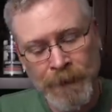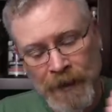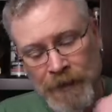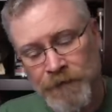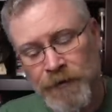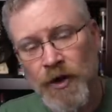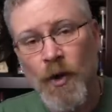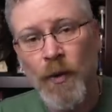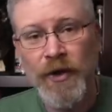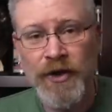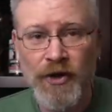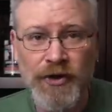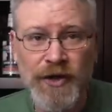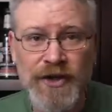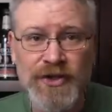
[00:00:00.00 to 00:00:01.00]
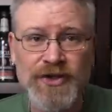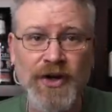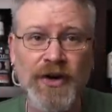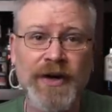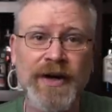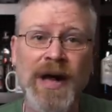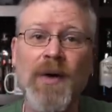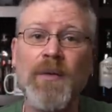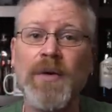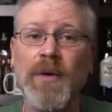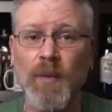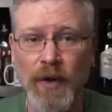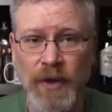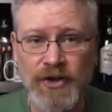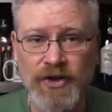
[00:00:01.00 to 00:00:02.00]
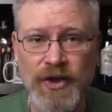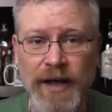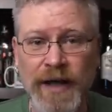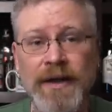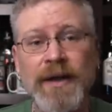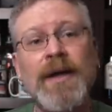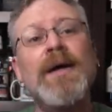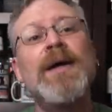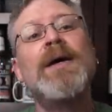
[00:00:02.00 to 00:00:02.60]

And if you know where your yeast started out and where it should end,